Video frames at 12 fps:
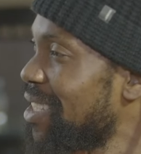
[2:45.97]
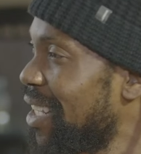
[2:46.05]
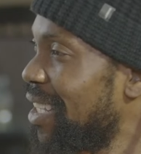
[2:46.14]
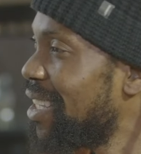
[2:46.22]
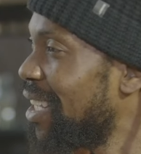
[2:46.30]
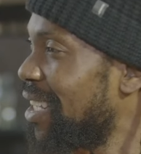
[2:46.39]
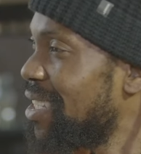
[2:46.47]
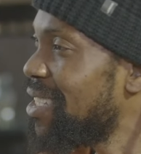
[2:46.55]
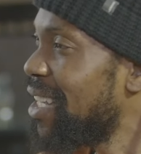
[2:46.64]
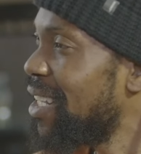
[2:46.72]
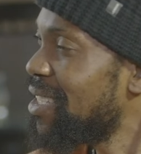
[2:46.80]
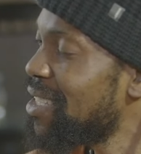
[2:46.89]
say
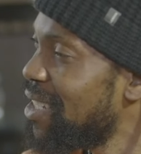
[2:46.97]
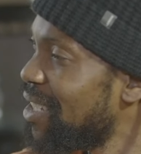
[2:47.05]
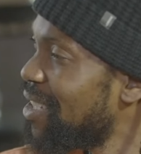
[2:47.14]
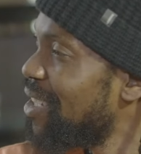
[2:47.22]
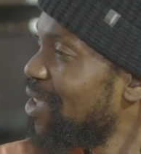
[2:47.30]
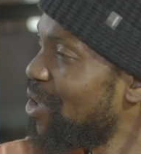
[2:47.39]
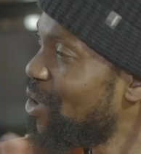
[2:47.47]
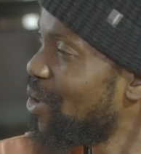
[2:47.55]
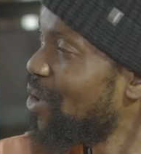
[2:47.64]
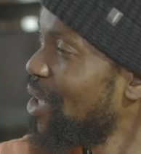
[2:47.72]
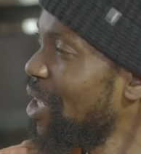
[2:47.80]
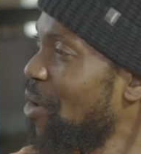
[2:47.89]
things that, you know,